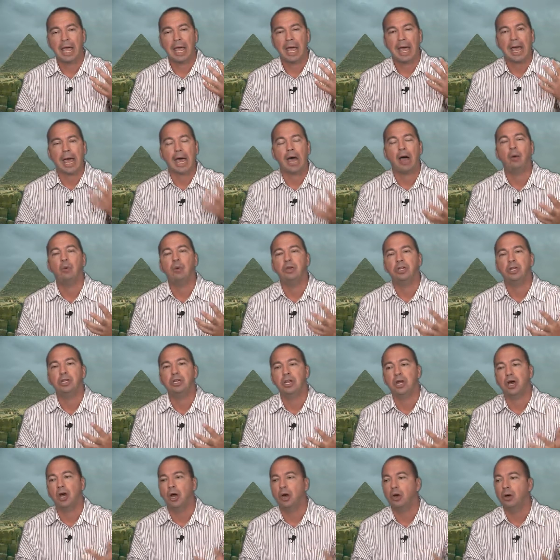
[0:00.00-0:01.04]
How would you
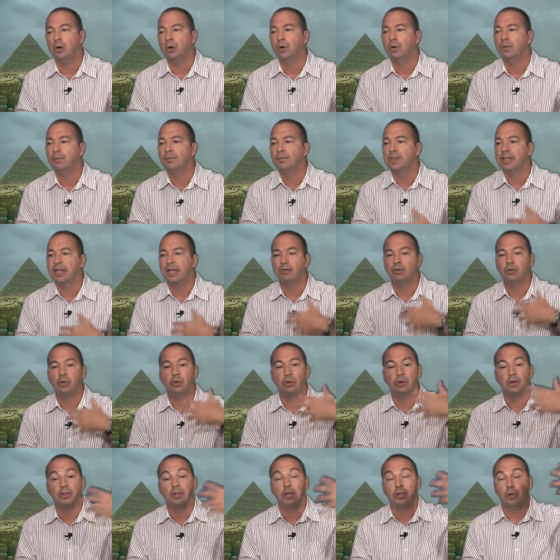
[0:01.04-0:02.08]
know if you
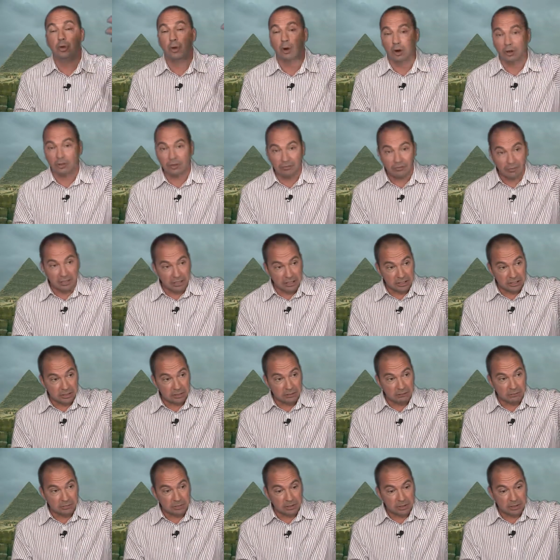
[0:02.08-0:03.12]
were in the north of Egypt,